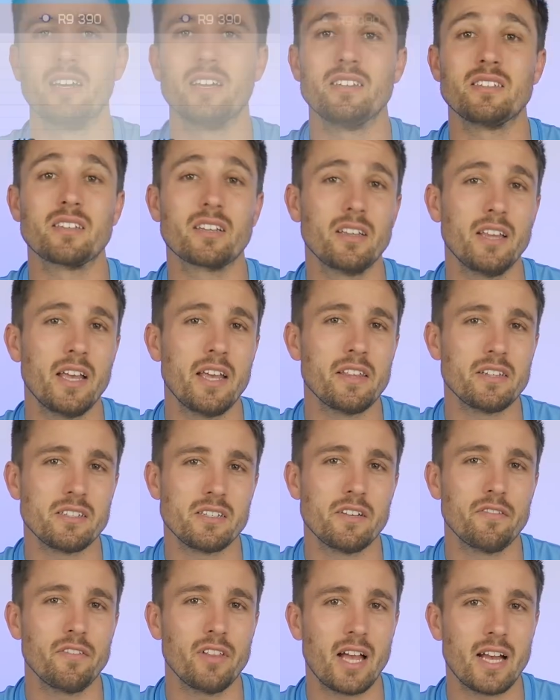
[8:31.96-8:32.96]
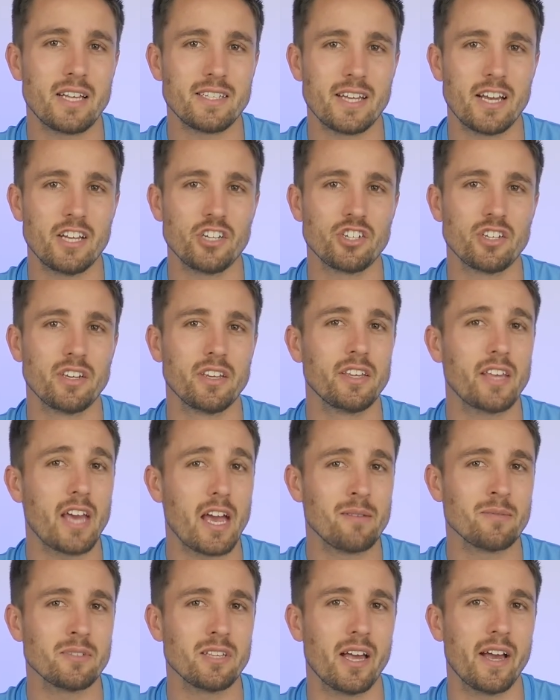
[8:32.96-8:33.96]
It's clear that Civilization and
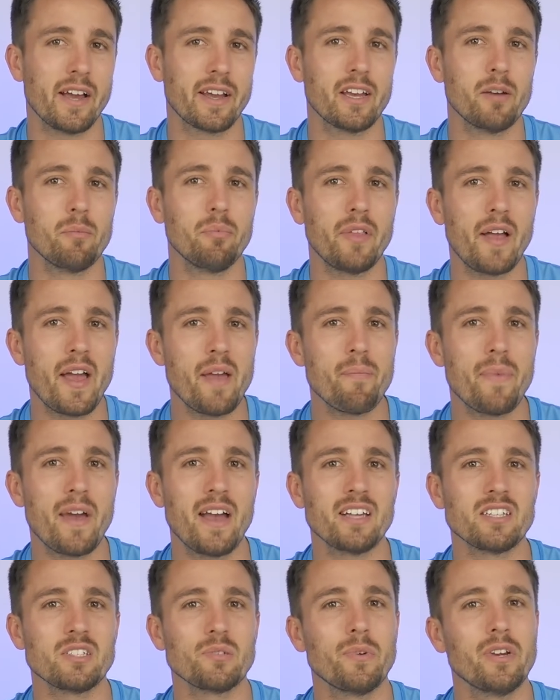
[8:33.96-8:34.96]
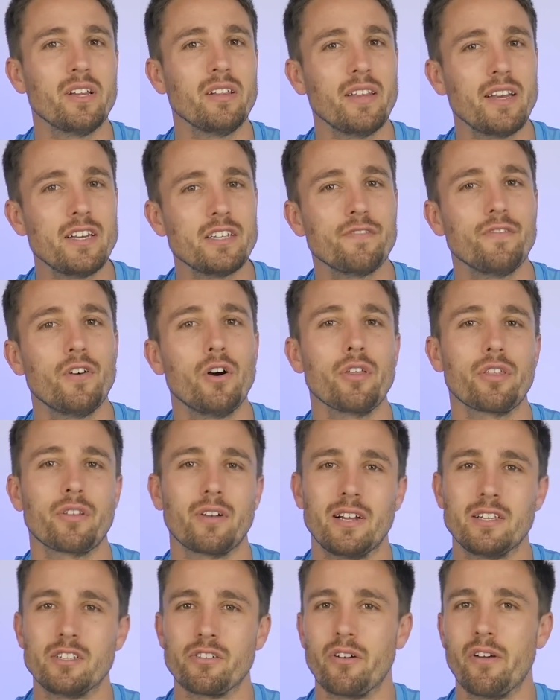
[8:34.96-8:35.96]
games like it play best when at least four
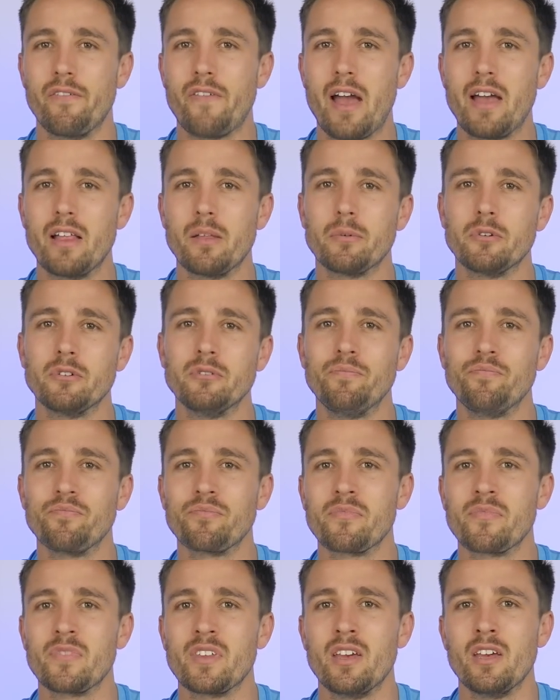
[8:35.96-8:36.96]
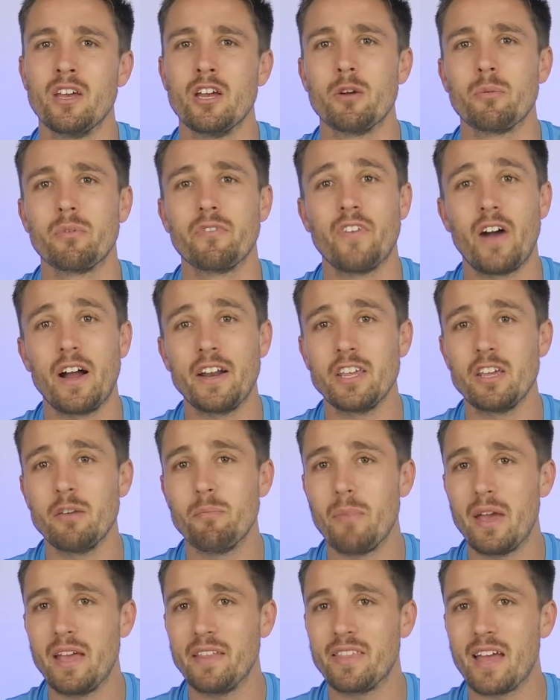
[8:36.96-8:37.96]
threads are available. Providing you
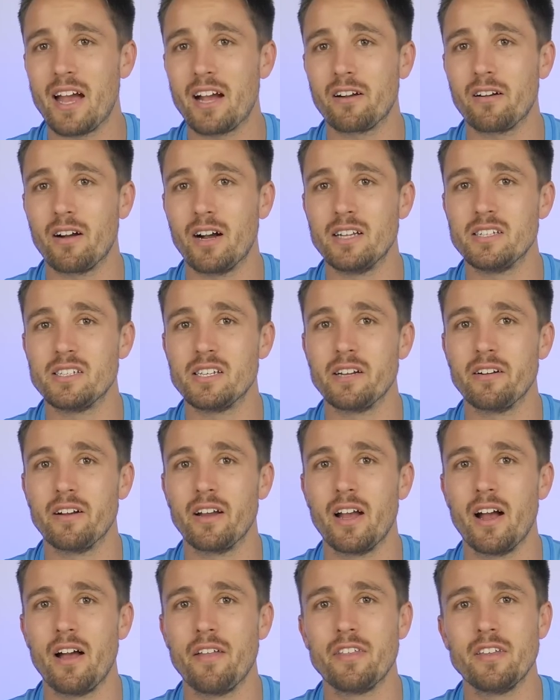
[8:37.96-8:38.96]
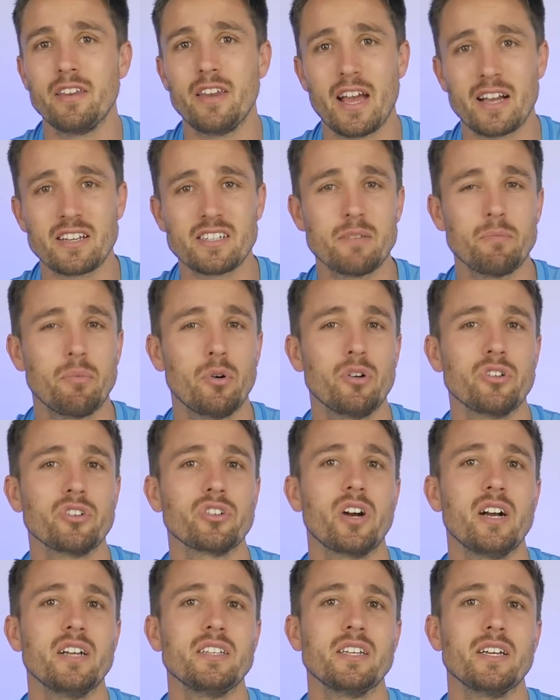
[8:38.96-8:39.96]
meet that criteria, the next important
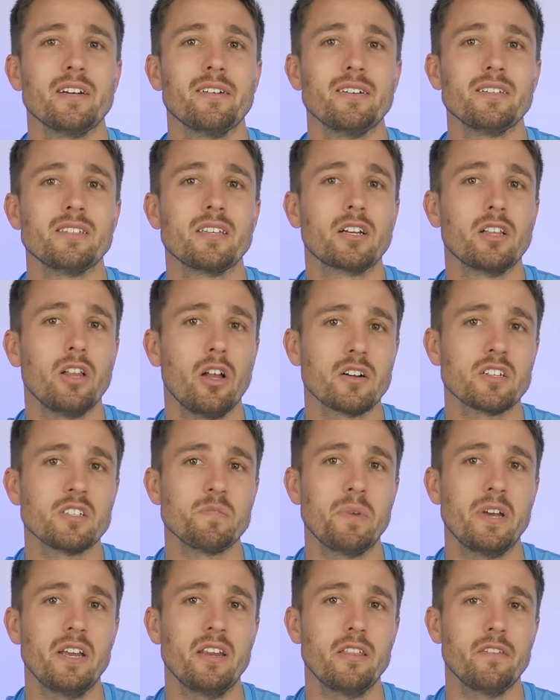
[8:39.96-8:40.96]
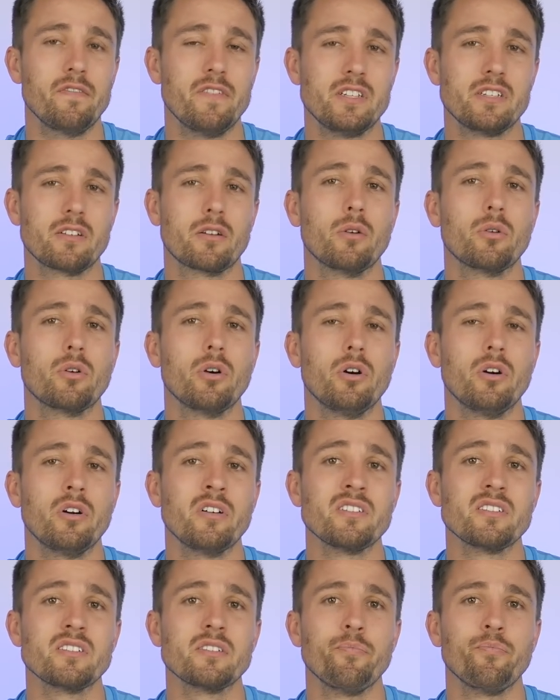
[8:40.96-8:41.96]
criteria is the clock speed of the physical
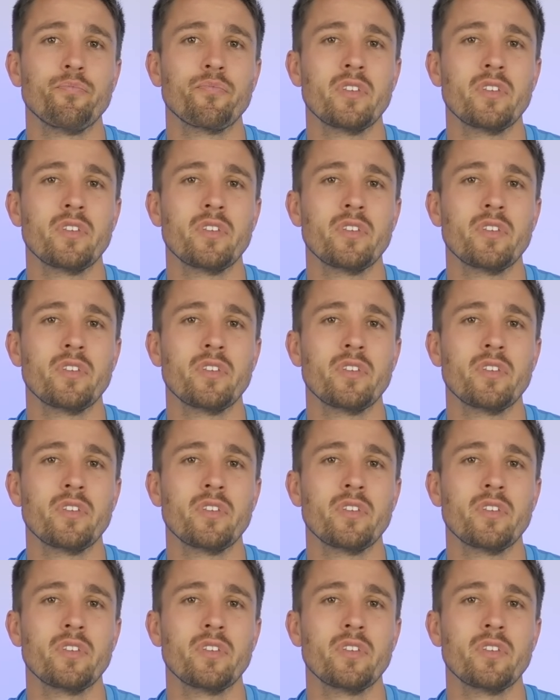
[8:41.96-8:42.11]
cores.